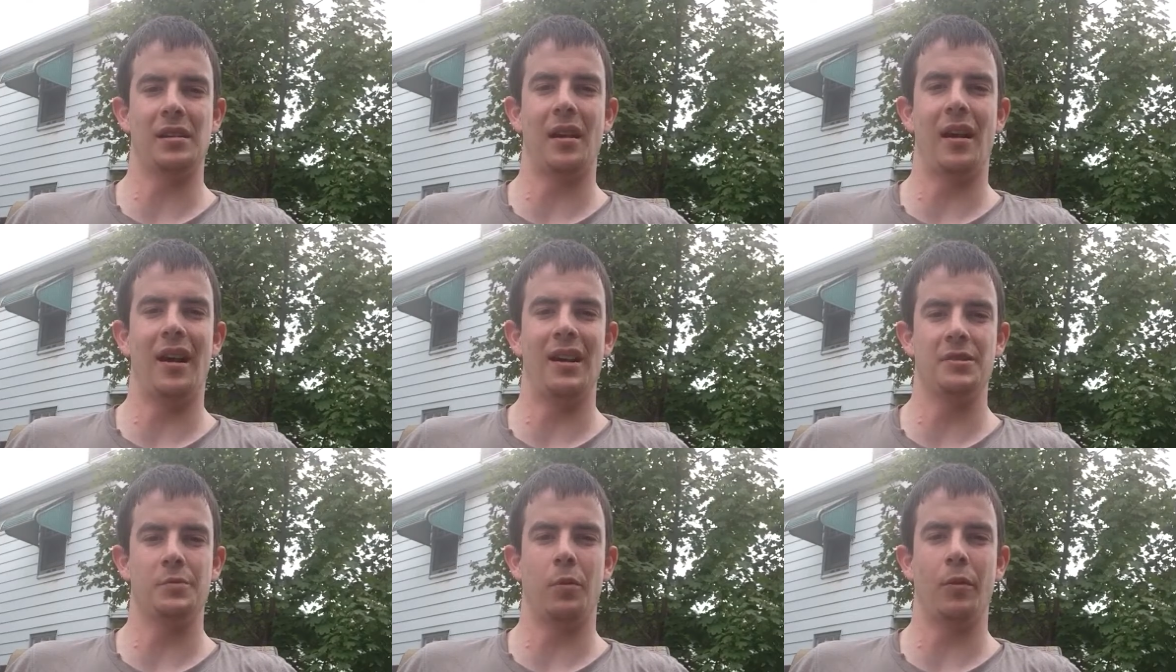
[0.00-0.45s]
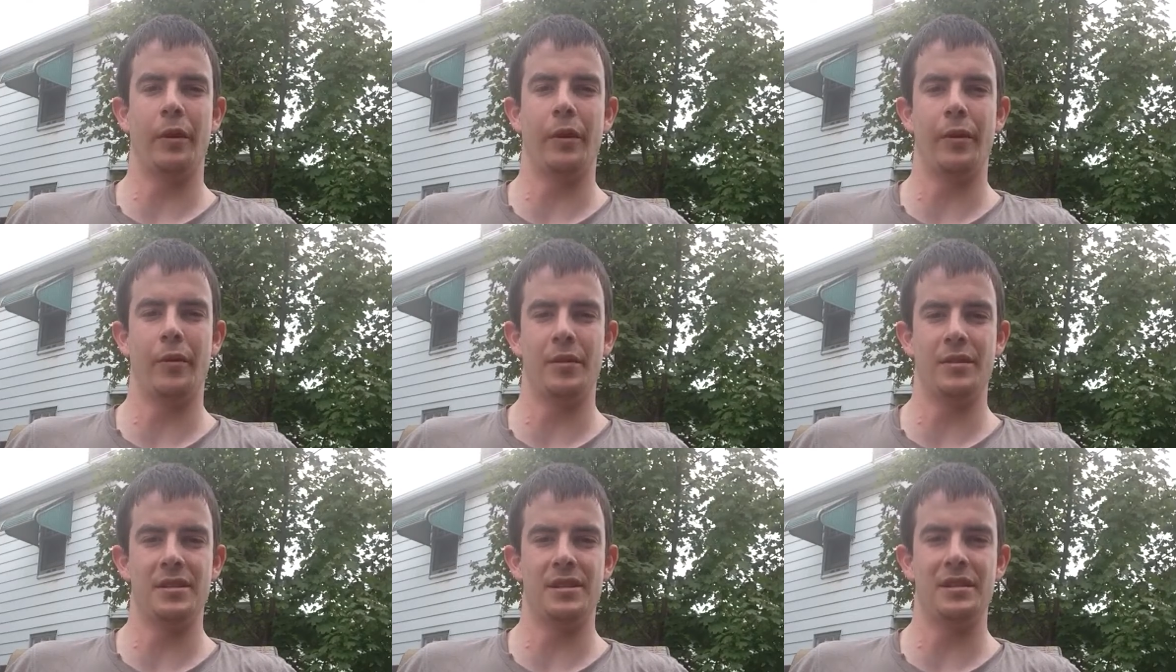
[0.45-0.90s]
gospel
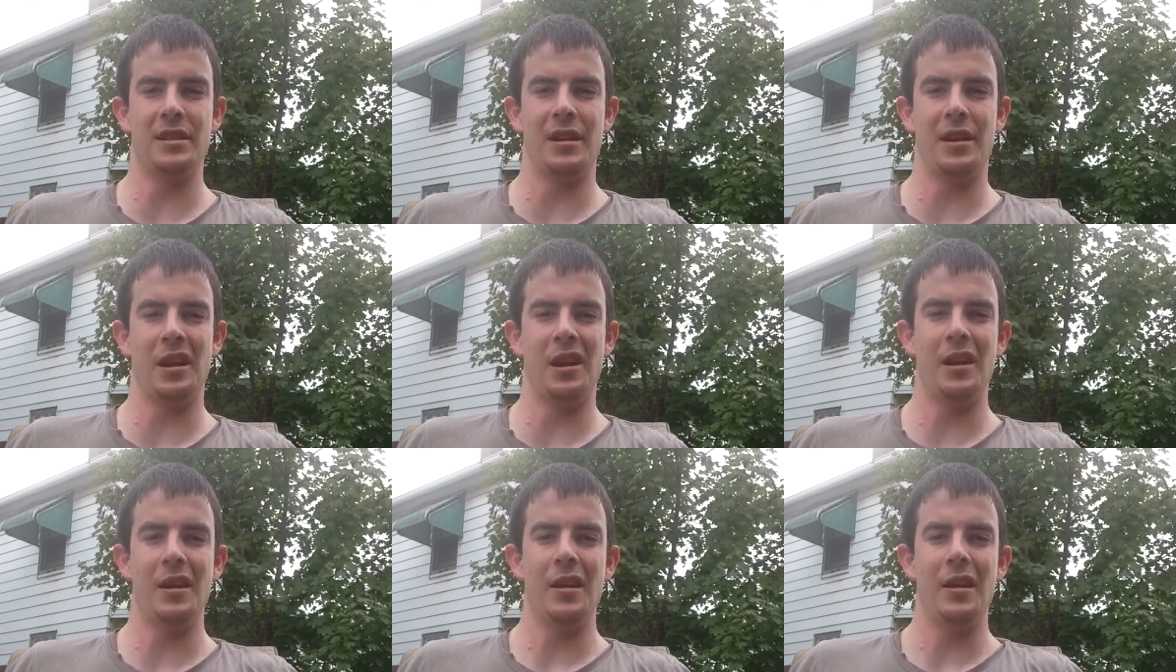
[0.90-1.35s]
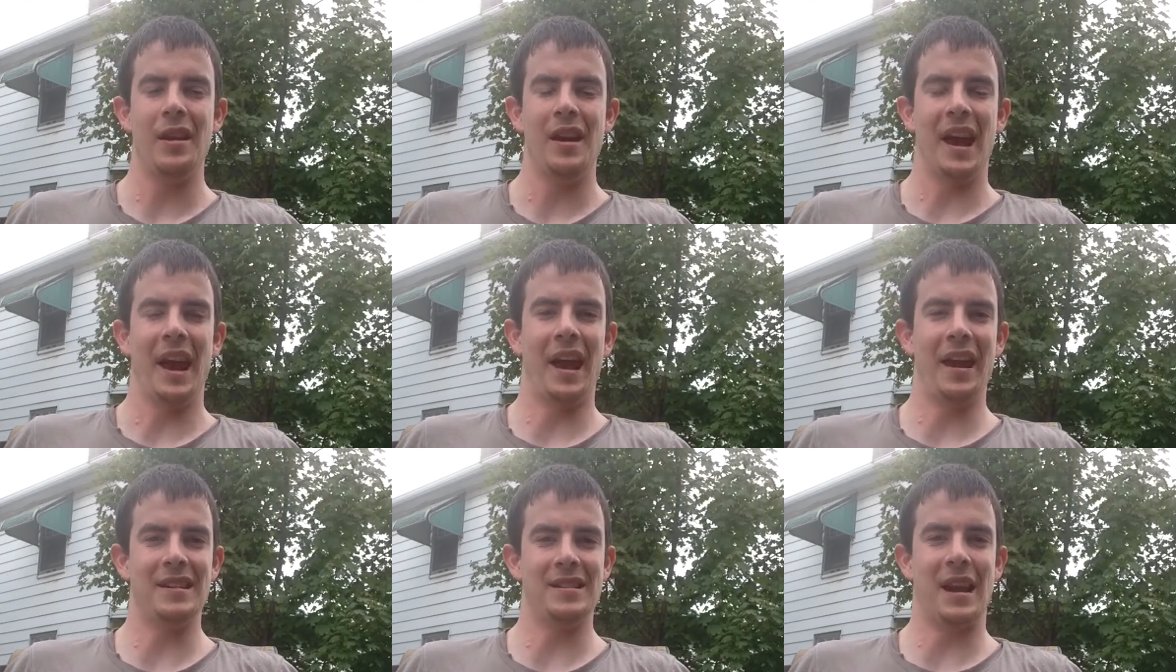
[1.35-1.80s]
here in the city.
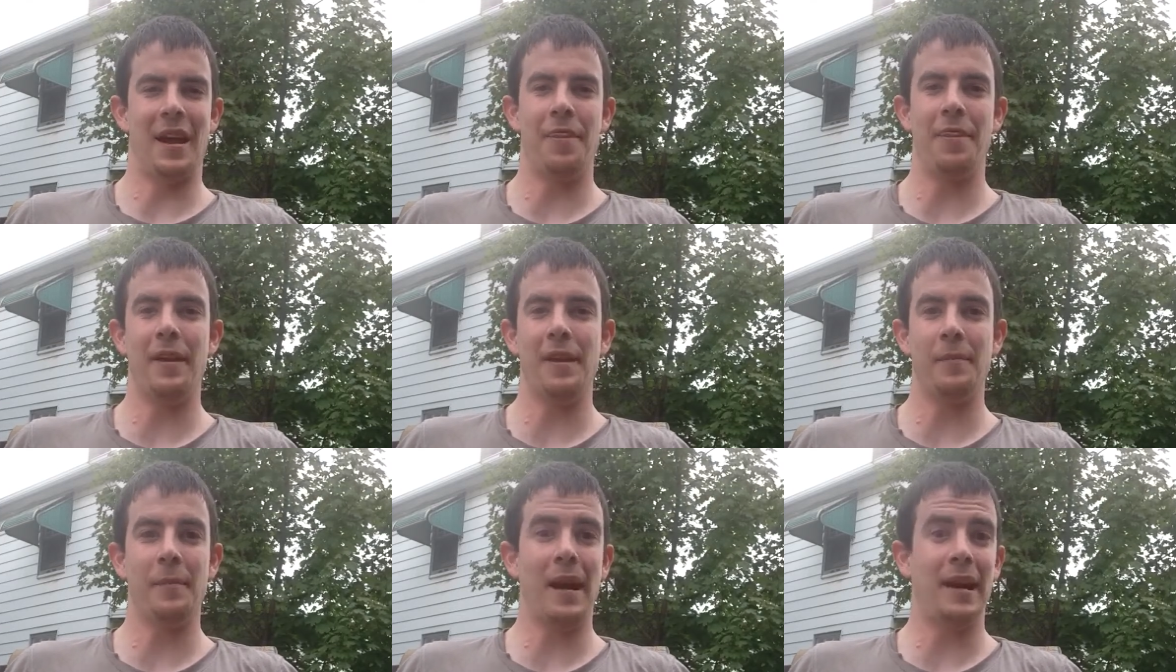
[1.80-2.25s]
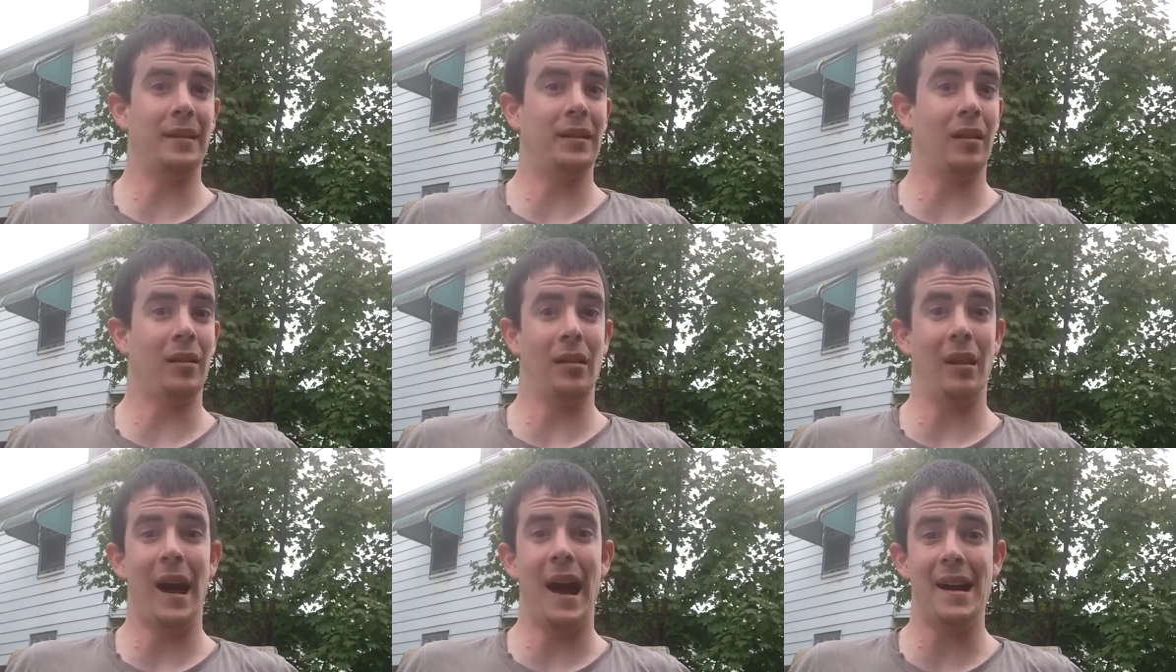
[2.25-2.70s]
And as I think back
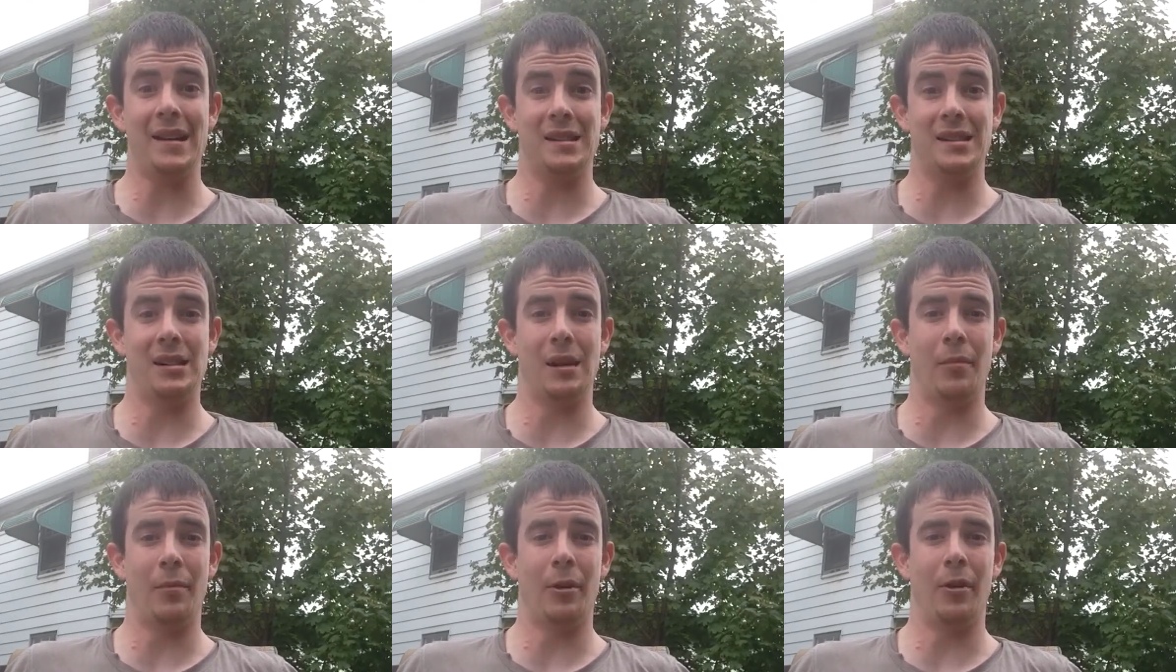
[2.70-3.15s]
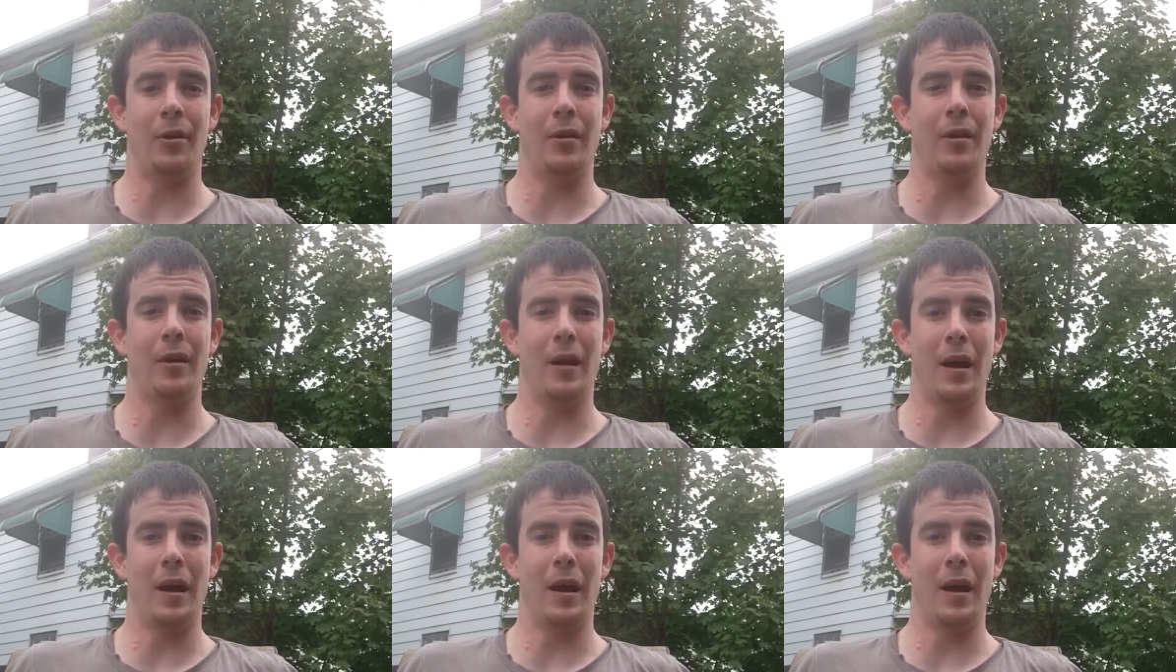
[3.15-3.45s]
to last summer